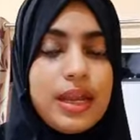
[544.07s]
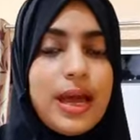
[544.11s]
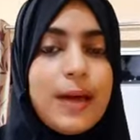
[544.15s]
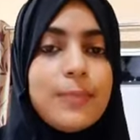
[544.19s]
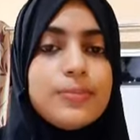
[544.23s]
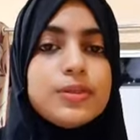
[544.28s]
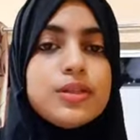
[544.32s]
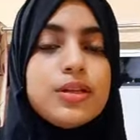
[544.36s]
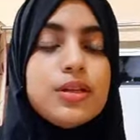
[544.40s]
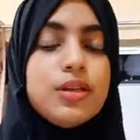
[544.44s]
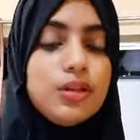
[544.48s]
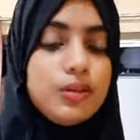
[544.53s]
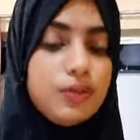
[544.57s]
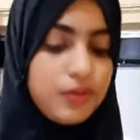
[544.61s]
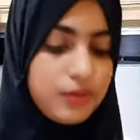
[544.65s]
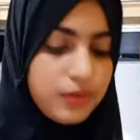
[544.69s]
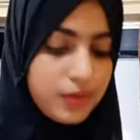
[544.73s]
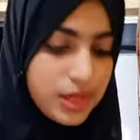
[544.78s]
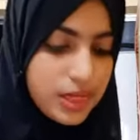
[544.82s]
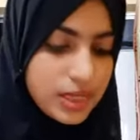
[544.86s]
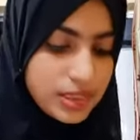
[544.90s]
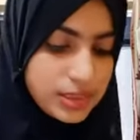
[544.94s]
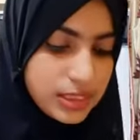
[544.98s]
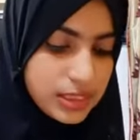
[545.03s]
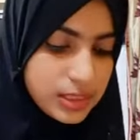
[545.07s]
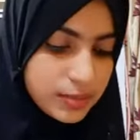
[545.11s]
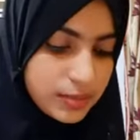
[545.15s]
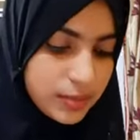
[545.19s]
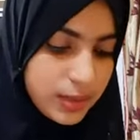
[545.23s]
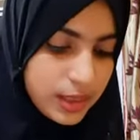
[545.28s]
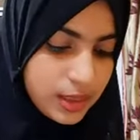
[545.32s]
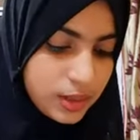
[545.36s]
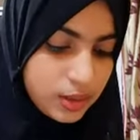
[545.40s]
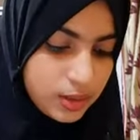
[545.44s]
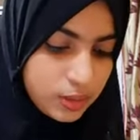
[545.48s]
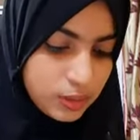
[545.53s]
absolute phrase is
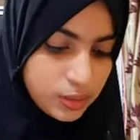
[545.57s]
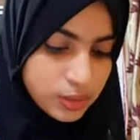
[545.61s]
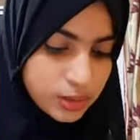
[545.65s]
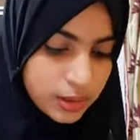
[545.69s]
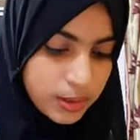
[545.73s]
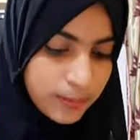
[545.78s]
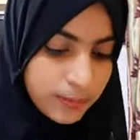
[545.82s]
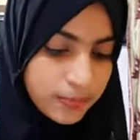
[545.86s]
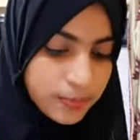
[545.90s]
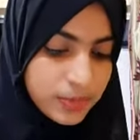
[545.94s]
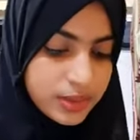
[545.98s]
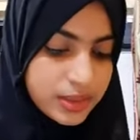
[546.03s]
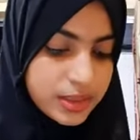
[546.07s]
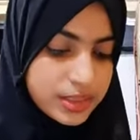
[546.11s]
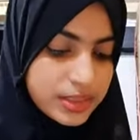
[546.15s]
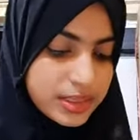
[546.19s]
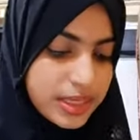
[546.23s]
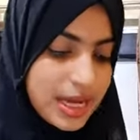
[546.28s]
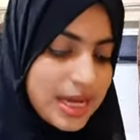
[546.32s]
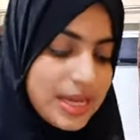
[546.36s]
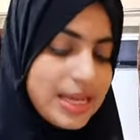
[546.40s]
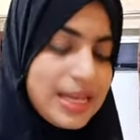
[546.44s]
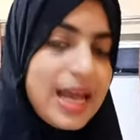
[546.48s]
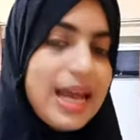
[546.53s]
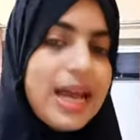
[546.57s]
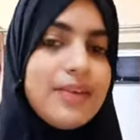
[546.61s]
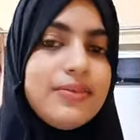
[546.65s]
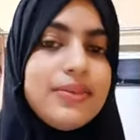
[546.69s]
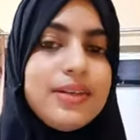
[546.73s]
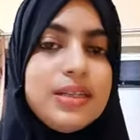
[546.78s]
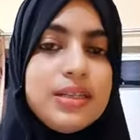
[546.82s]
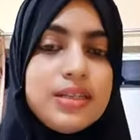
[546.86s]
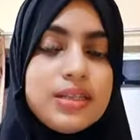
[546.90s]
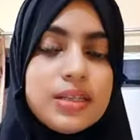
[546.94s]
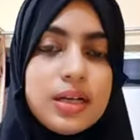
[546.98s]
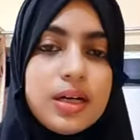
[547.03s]
being used. The tide
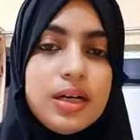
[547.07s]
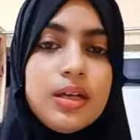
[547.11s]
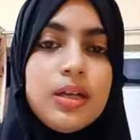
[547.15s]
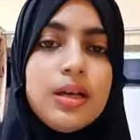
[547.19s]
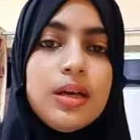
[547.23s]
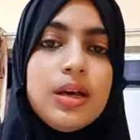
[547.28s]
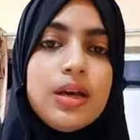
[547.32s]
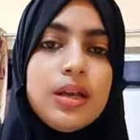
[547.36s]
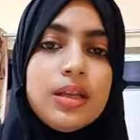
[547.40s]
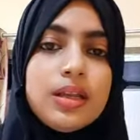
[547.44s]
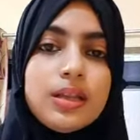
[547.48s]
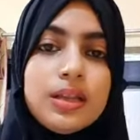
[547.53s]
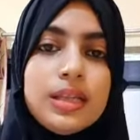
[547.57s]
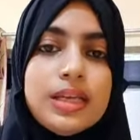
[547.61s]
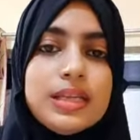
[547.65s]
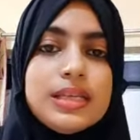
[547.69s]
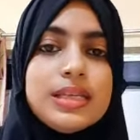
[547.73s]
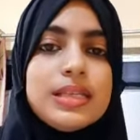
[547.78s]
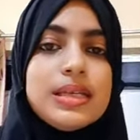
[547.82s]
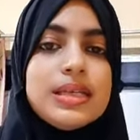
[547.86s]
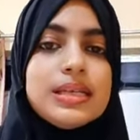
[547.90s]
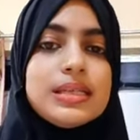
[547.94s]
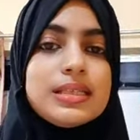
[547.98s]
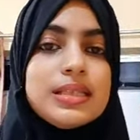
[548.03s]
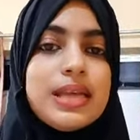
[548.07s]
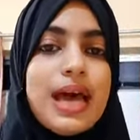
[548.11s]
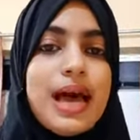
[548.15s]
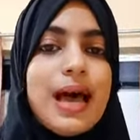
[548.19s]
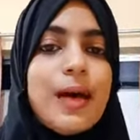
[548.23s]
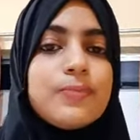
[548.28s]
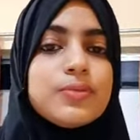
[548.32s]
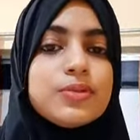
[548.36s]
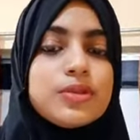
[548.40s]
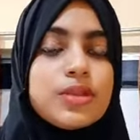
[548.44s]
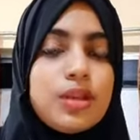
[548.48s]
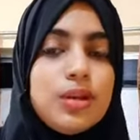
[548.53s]
having turned, this is the
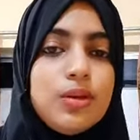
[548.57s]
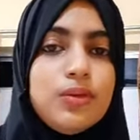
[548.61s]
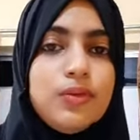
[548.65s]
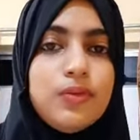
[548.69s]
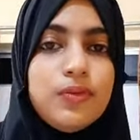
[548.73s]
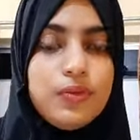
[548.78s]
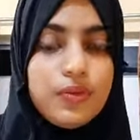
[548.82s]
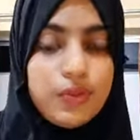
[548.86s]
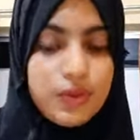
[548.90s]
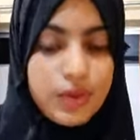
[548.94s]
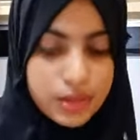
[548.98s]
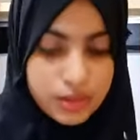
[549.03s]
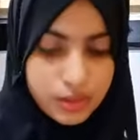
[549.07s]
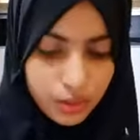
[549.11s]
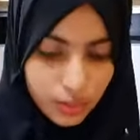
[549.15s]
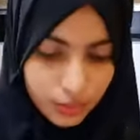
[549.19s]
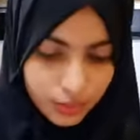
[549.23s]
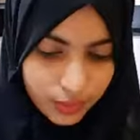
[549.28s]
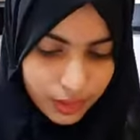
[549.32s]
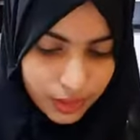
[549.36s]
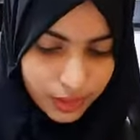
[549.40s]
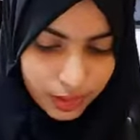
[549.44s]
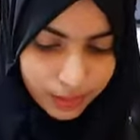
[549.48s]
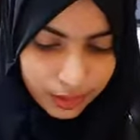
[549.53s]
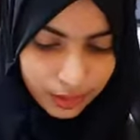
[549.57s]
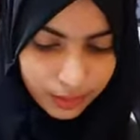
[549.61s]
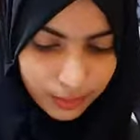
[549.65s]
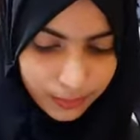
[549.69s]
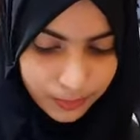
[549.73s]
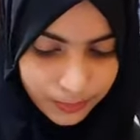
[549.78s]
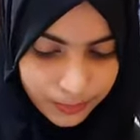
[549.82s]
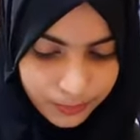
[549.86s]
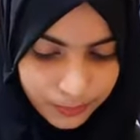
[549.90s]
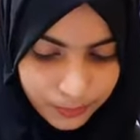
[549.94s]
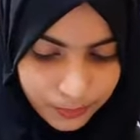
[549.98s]
absolute phrase over here.